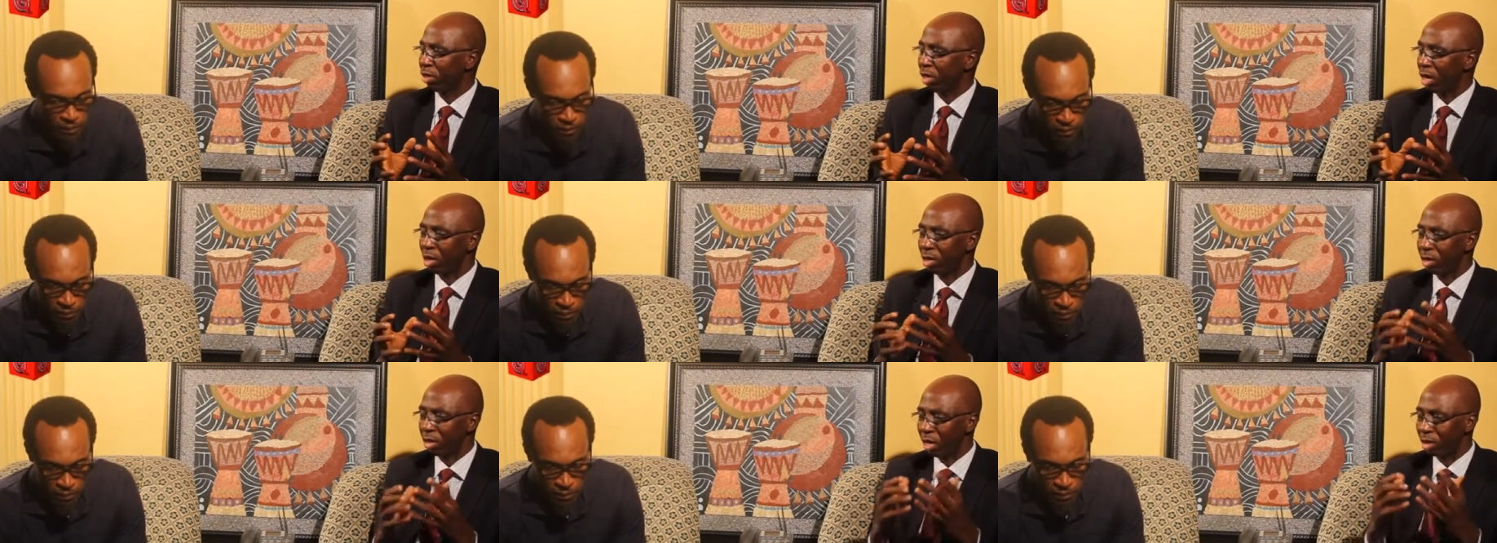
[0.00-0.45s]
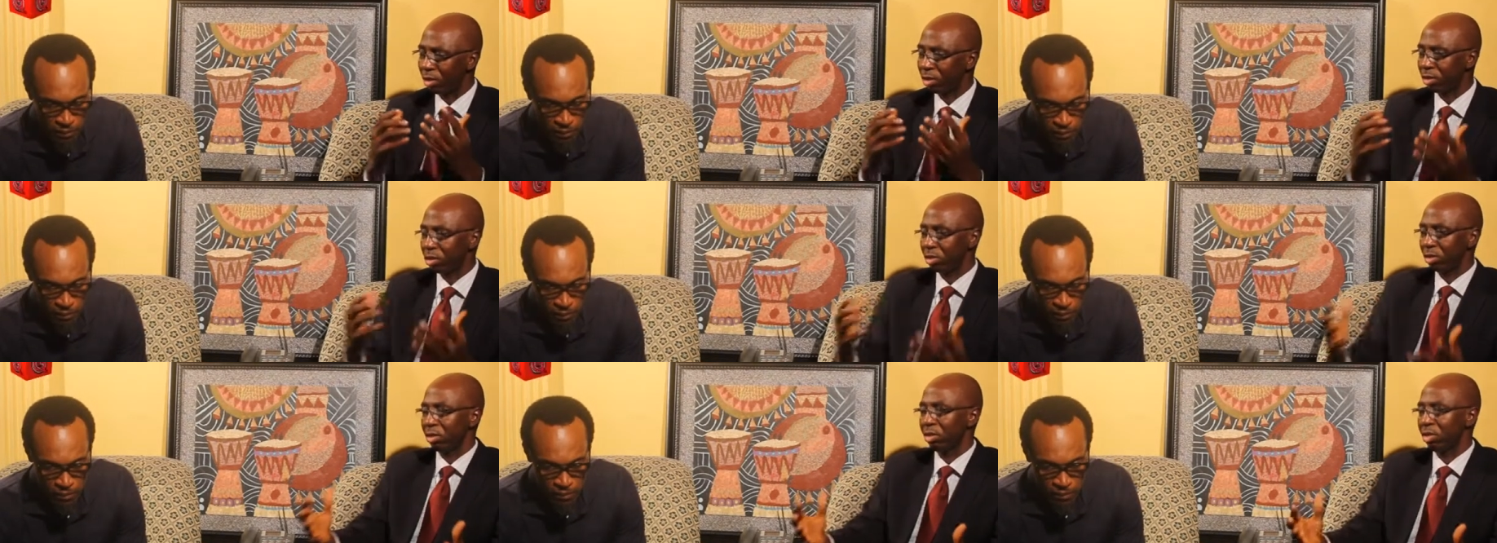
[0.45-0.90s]
Speaker 1: and that
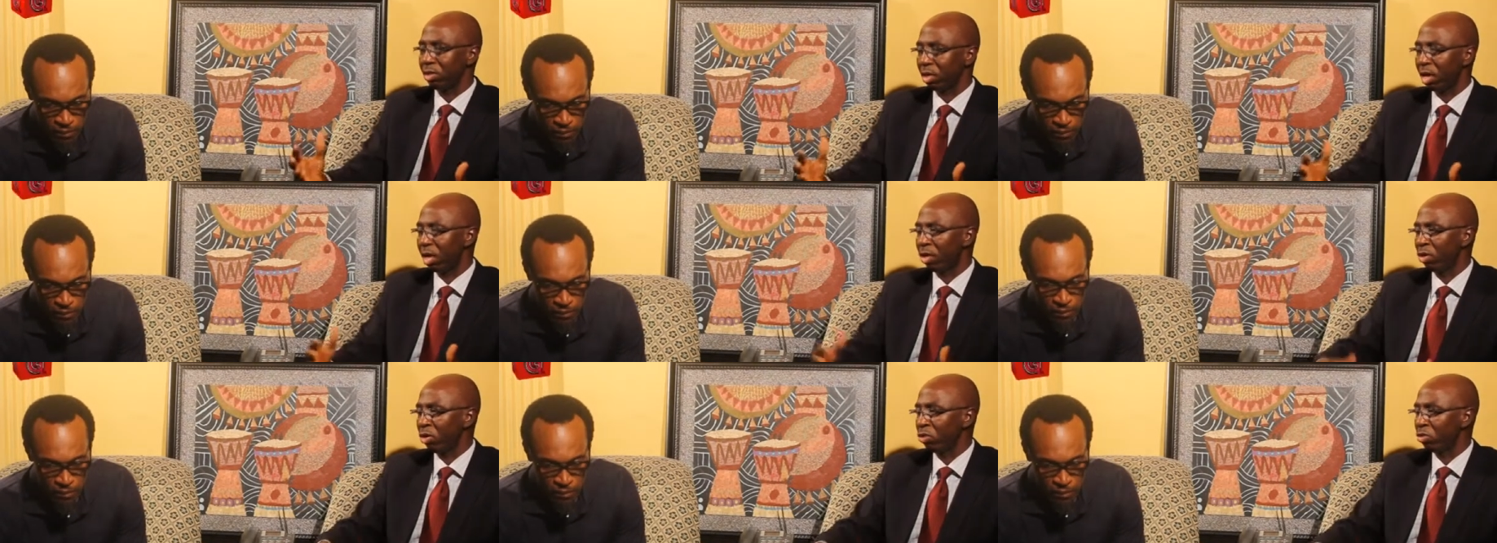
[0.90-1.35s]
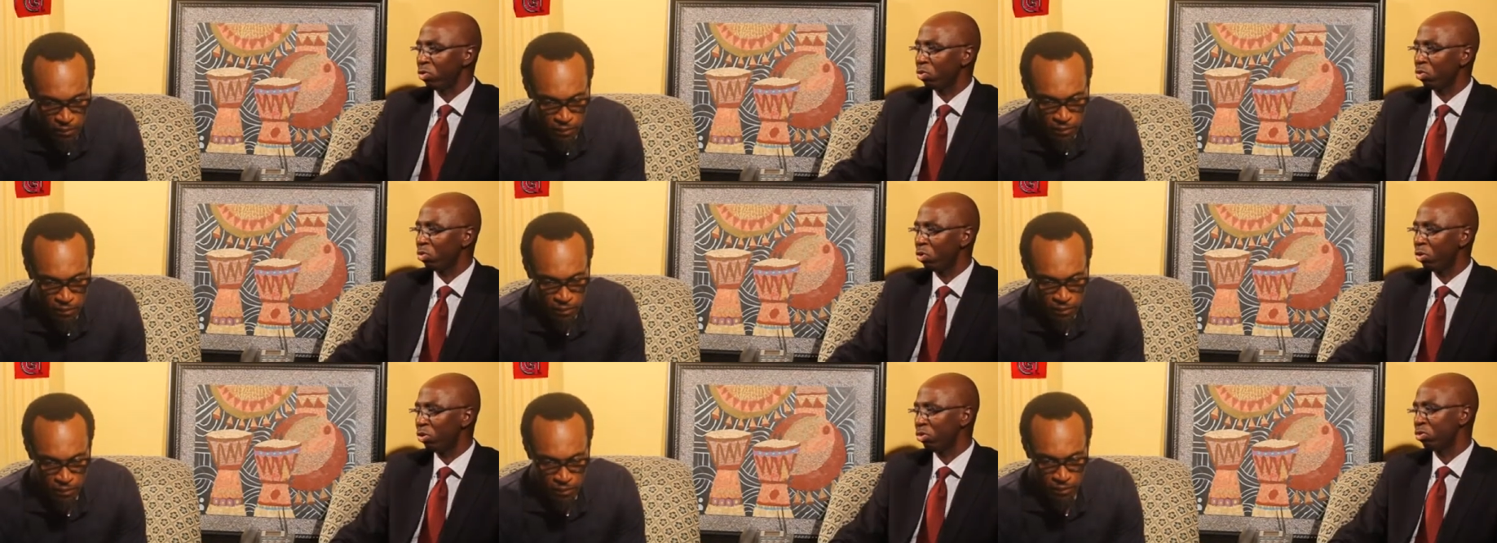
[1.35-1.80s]
can also
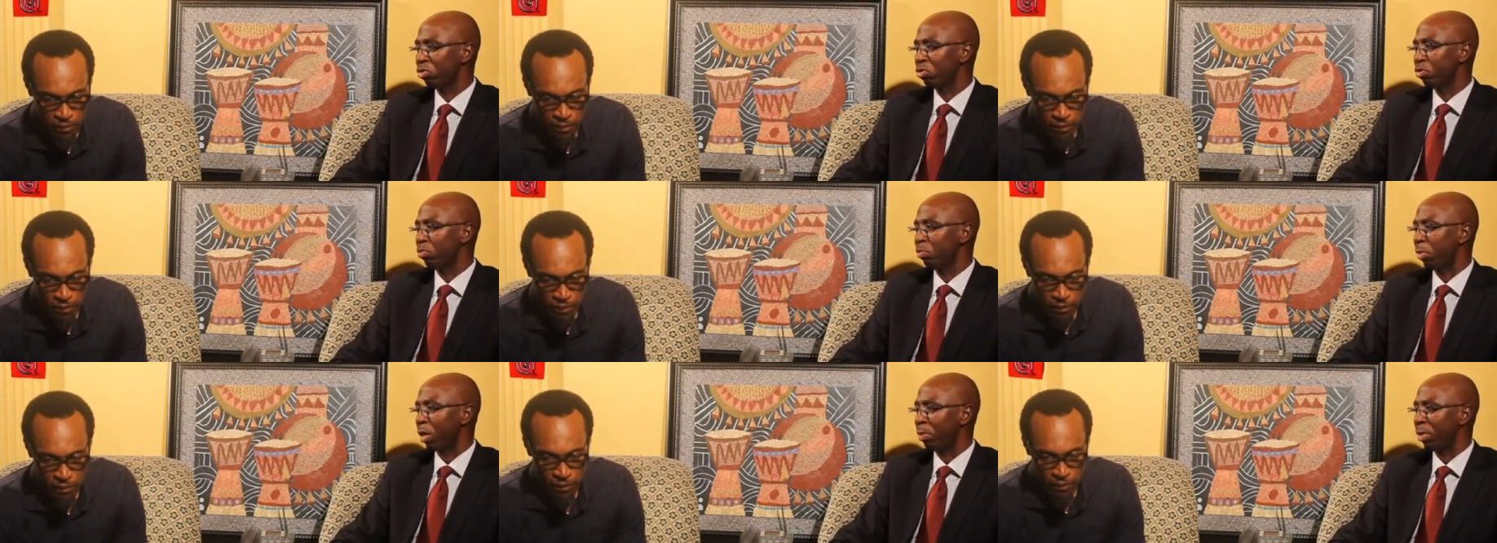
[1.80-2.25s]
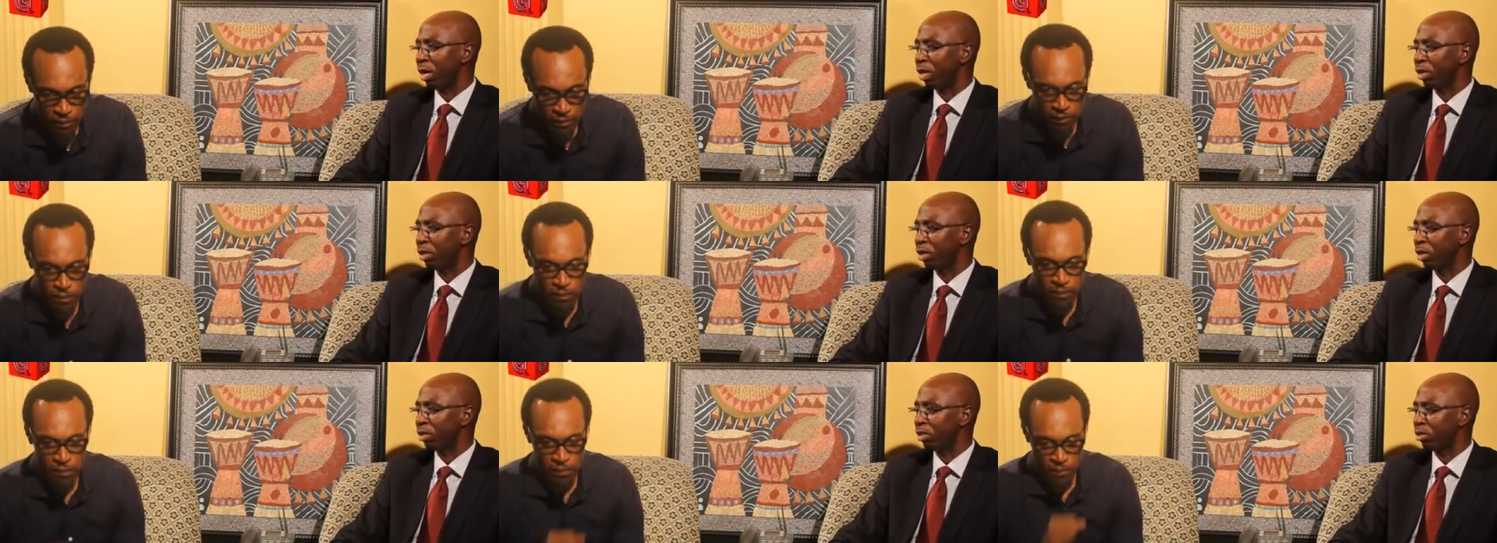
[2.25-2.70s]
go into
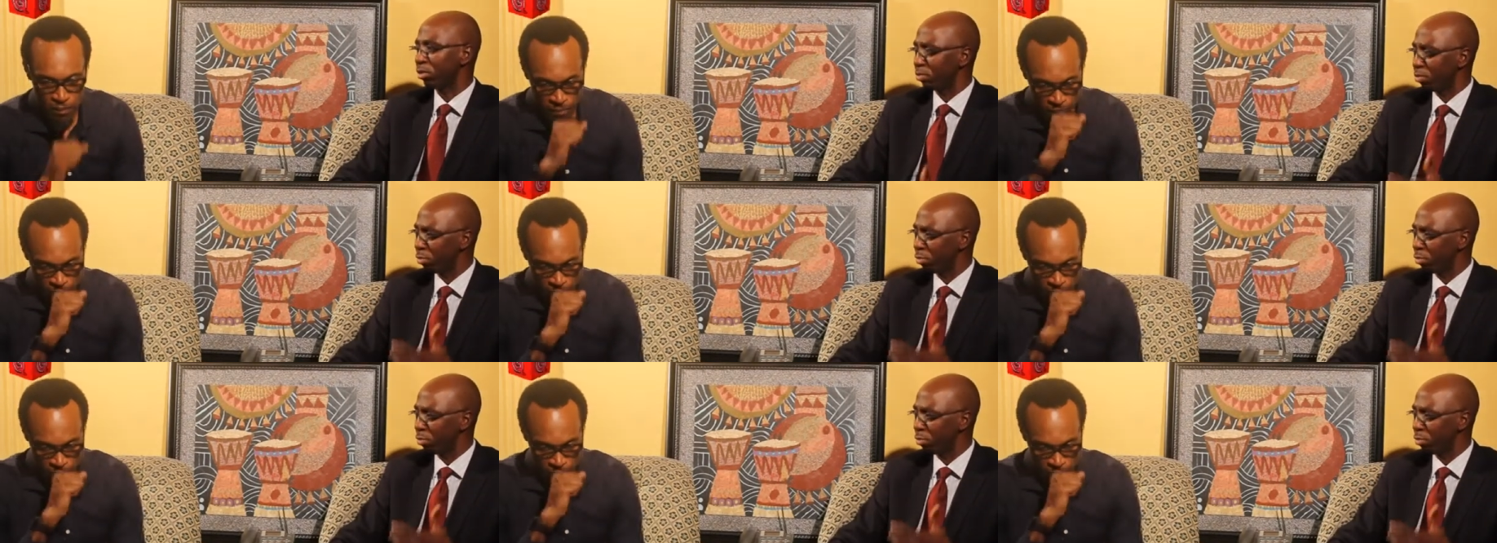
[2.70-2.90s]
supermarkets.